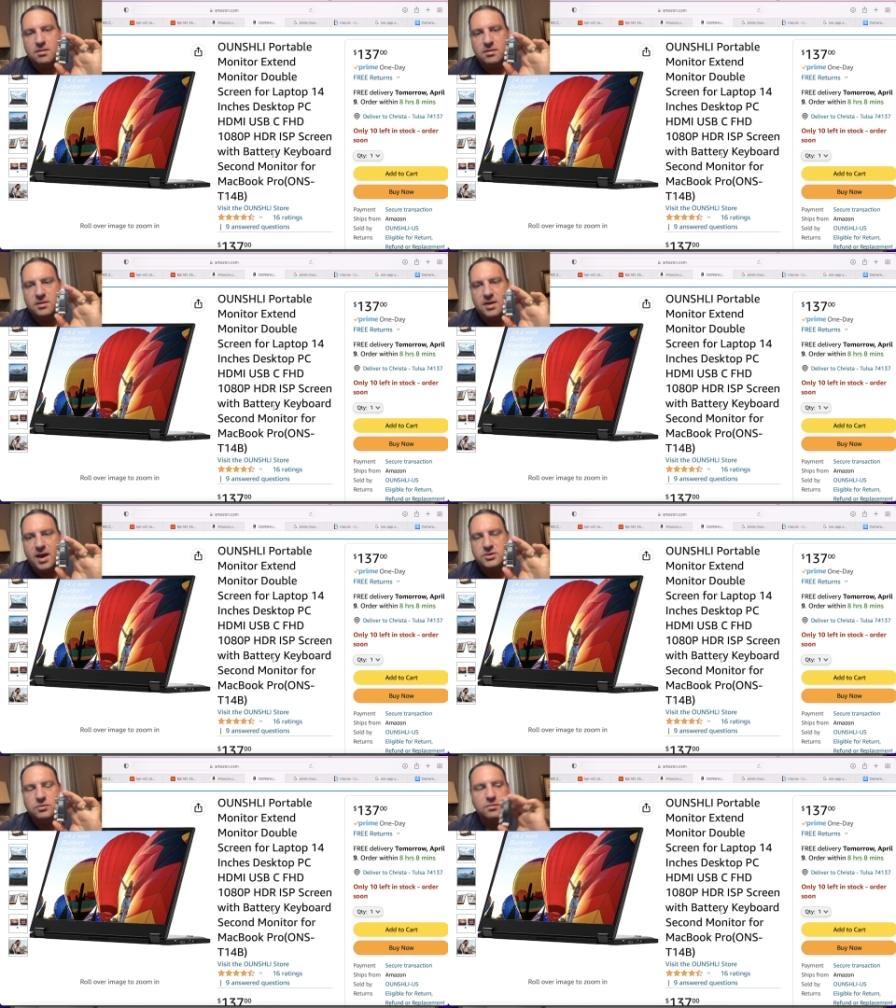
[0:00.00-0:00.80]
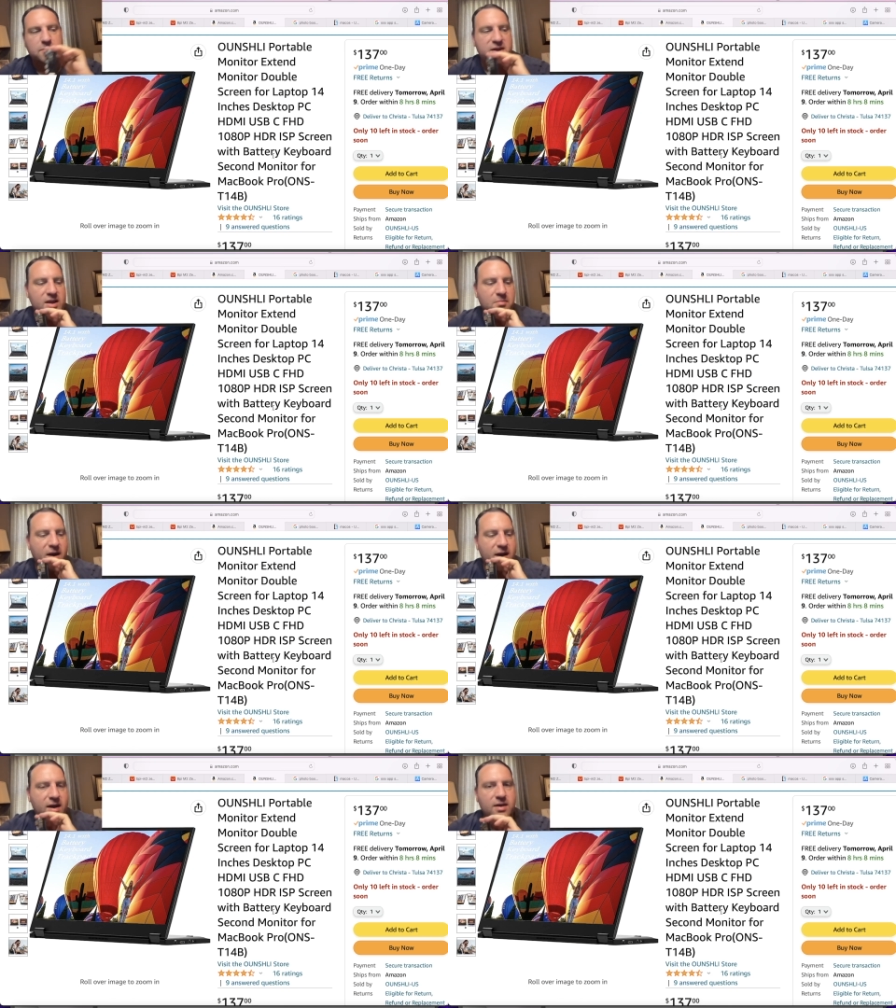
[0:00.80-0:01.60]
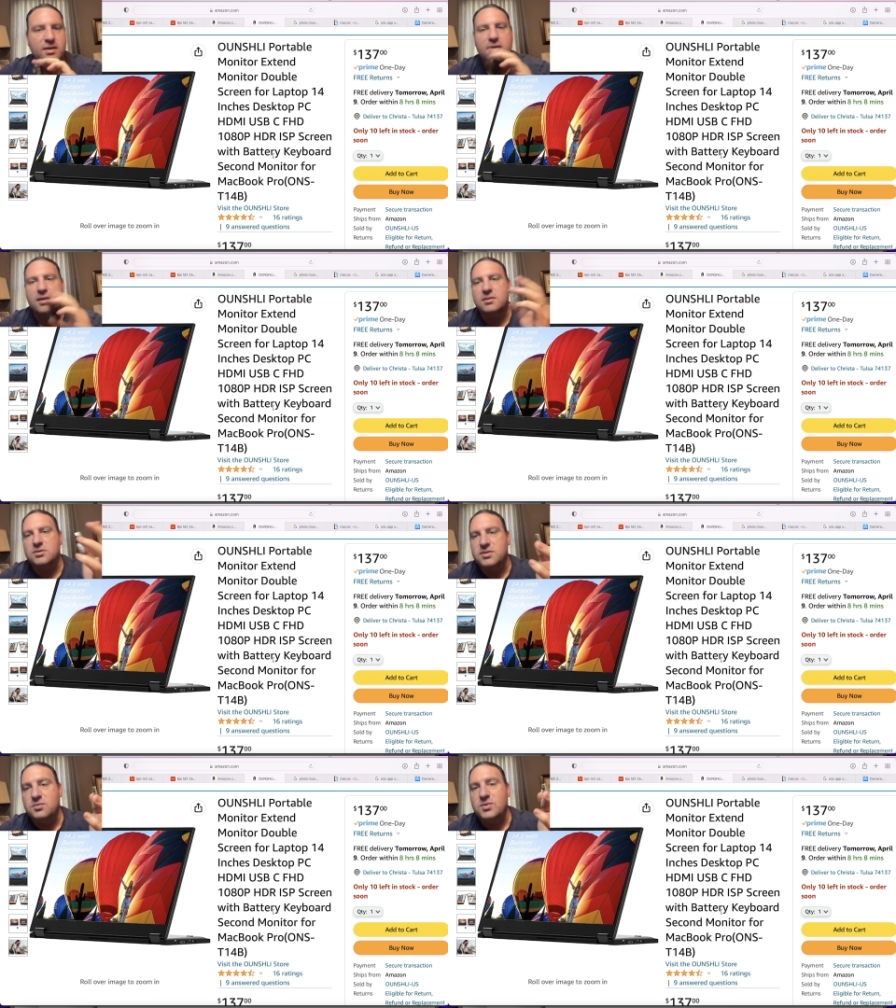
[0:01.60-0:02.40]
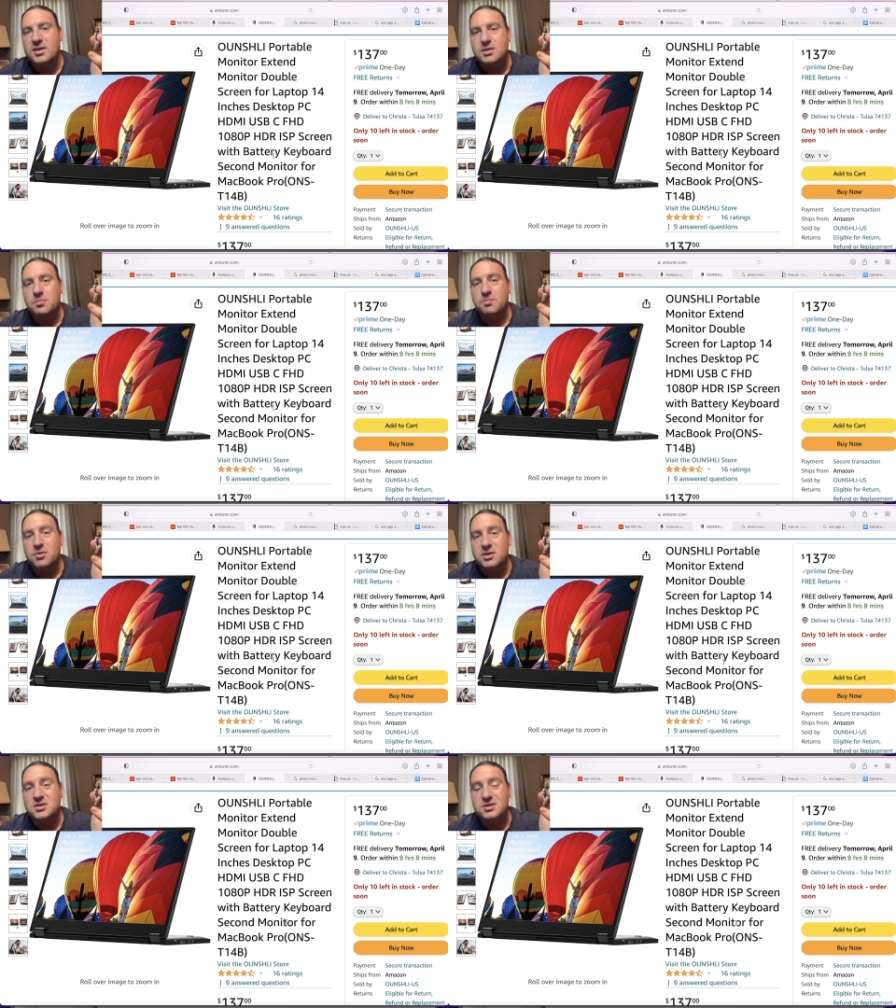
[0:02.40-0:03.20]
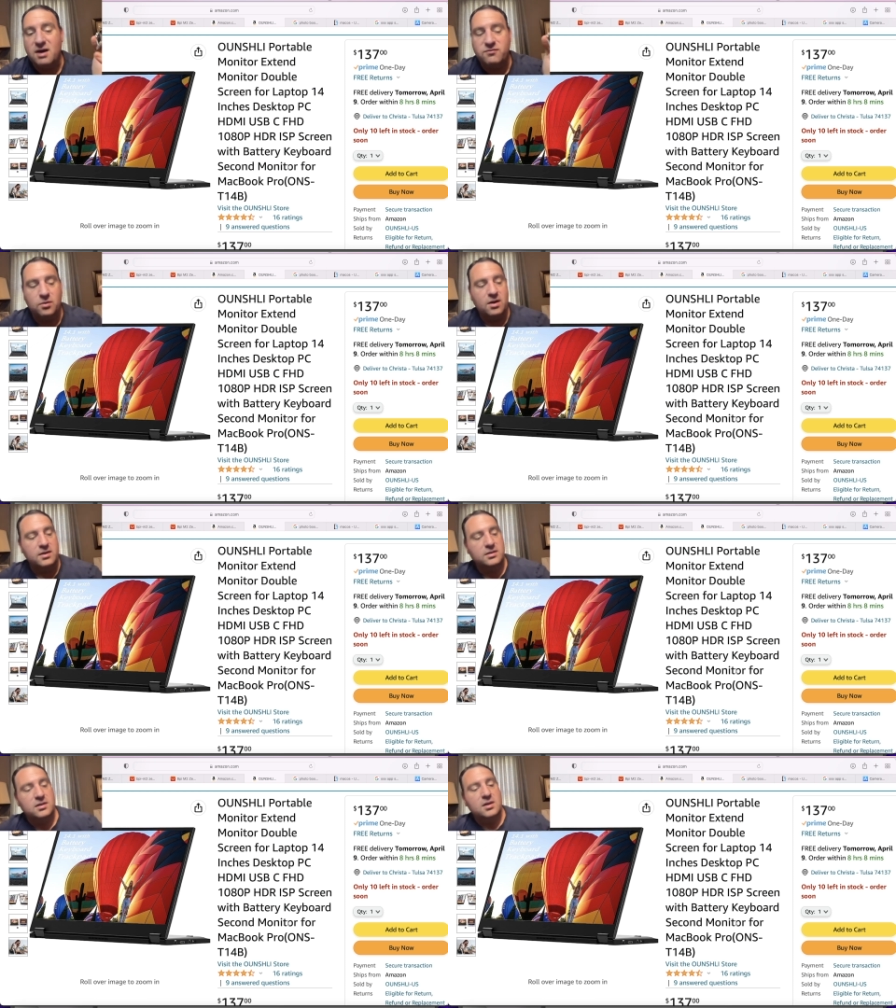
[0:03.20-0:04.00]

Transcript: the actual banana pi and so then we need to put software on it